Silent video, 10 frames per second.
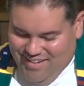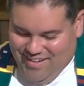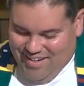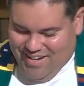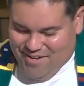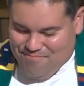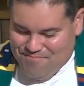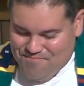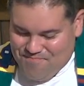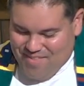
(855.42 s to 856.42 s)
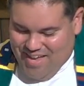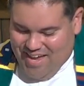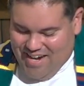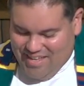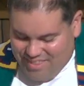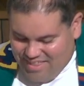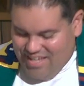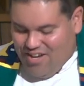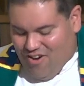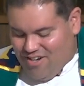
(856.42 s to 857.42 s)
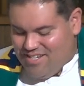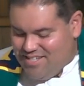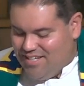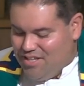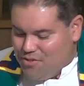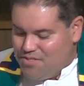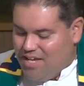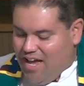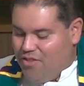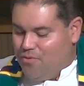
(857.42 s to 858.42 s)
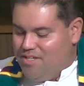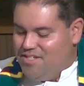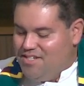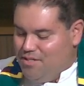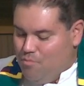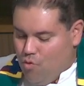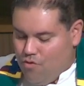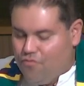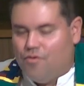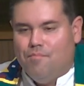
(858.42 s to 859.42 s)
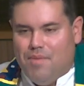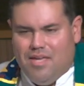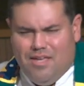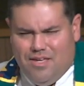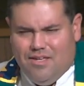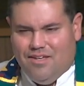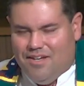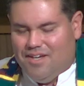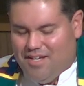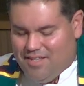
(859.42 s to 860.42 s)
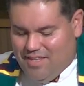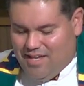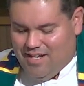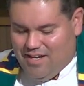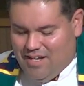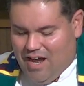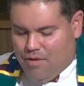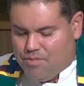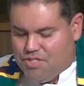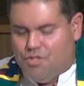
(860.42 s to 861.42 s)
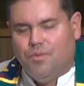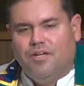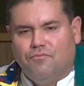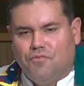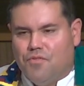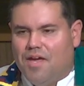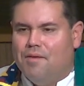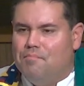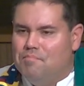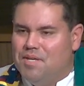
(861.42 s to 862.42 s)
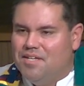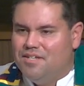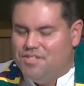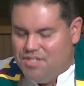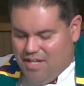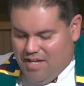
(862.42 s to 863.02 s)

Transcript: Um, and I think, honestly, those gatherings did more for me uh, than I was doing for them because